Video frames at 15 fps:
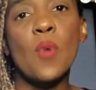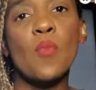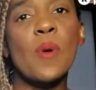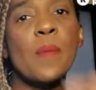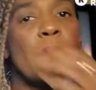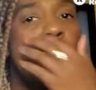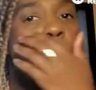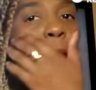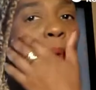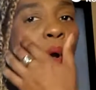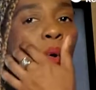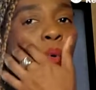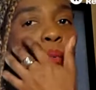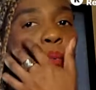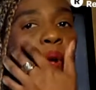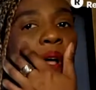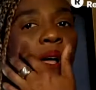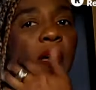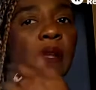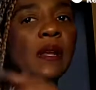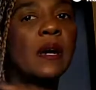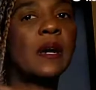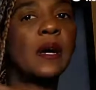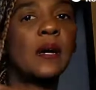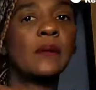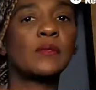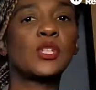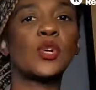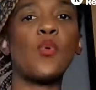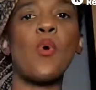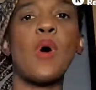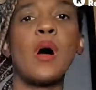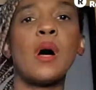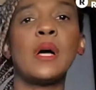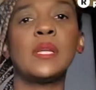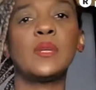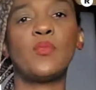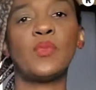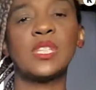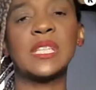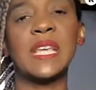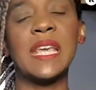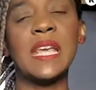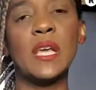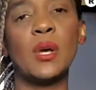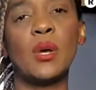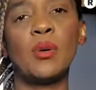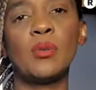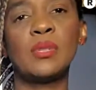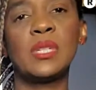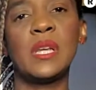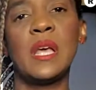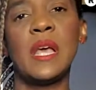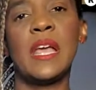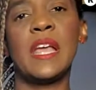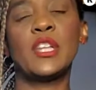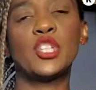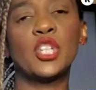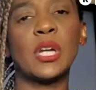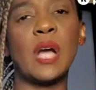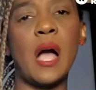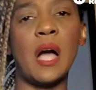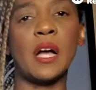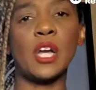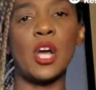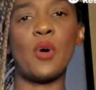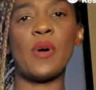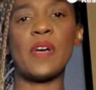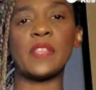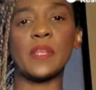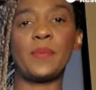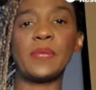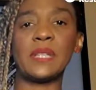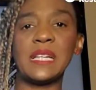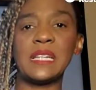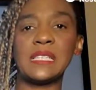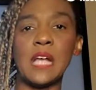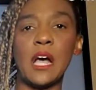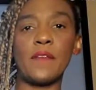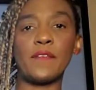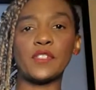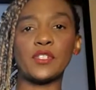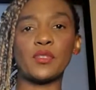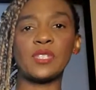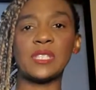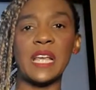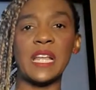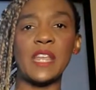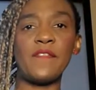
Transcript: Remember when Daquan was killed in Chicago, and the police officer said